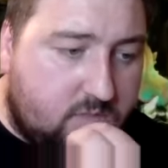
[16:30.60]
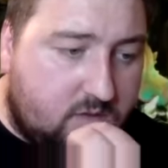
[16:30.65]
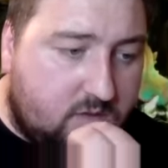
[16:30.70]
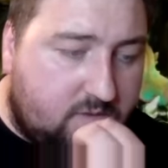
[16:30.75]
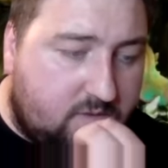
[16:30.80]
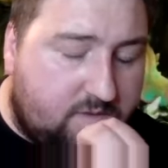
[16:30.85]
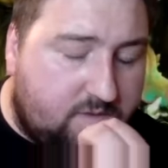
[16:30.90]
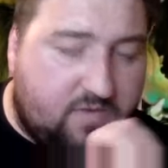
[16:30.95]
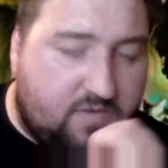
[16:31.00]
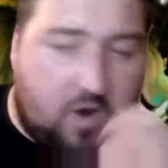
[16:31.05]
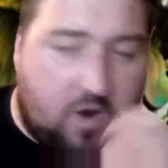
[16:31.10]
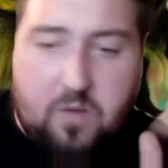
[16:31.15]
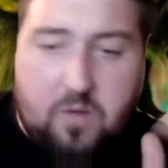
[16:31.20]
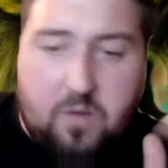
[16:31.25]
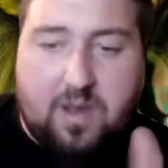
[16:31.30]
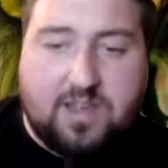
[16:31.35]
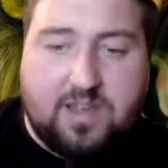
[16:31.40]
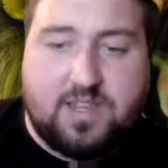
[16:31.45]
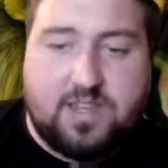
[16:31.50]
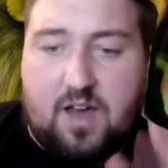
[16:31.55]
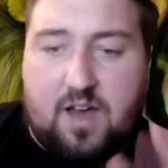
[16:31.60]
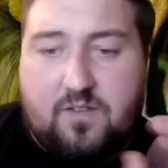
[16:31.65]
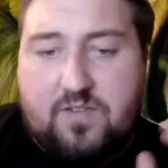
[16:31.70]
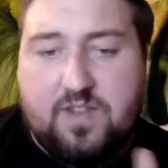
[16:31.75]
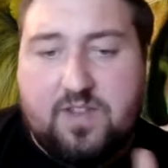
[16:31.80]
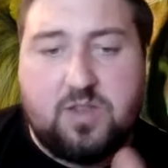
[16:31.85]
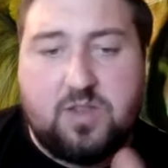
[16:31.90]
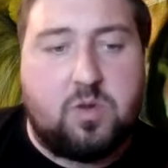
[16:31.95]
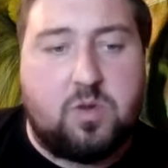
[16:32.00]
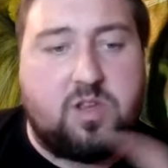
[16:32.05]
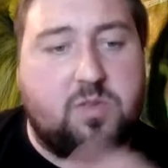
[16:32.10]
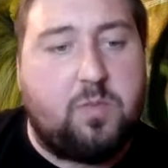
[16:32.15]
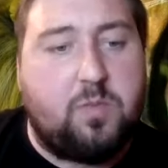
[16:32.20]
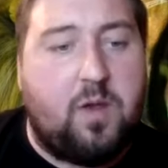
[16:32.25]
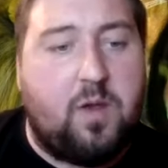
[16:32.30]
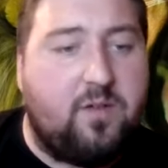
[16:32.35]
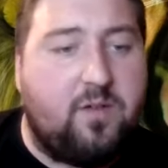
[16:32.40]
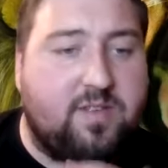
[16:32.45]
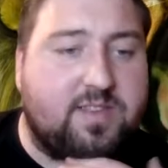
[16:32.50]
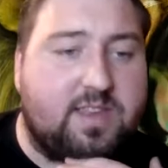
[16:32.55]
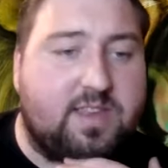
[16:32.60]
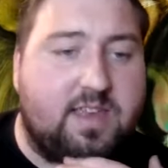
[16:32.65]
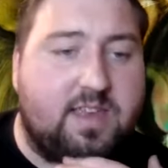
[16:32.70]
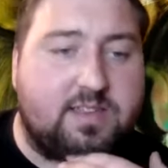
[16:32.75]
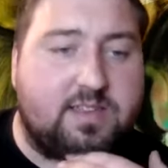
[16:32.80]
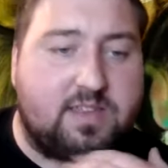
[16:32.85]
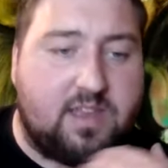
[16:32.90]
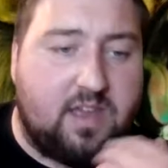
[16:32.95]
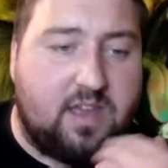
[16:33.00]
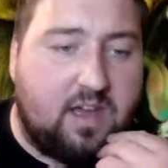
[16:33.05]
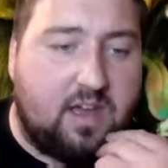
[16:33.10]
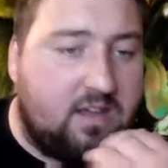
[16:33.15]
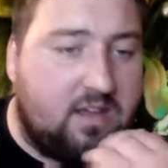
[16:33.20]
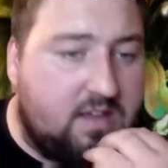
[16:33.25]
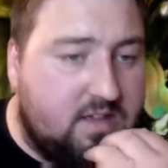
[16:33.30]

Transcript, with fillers: and throwing myself into experiences that